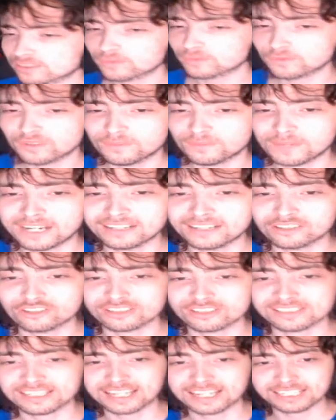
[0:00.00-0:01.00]
from my
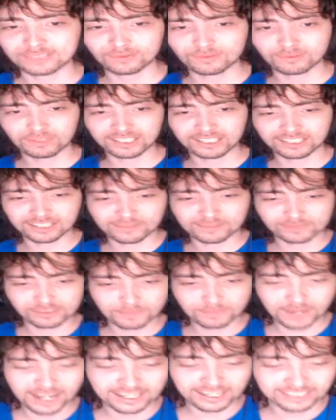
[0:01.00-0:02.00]
understanding, when it comes to
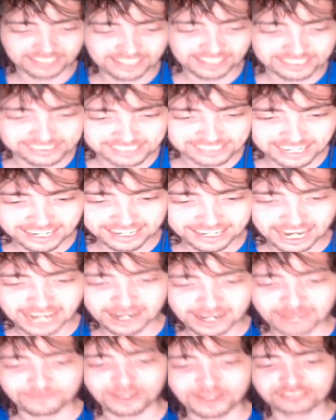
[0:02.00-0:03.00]
podcasts.
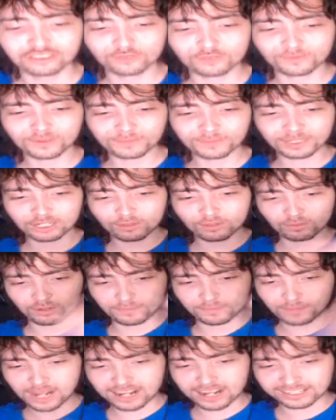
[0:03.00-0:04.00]
I'm not too familiar
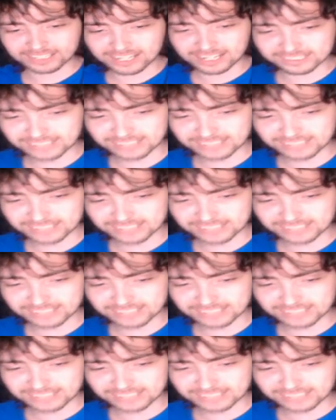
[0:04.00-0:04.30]
with podcast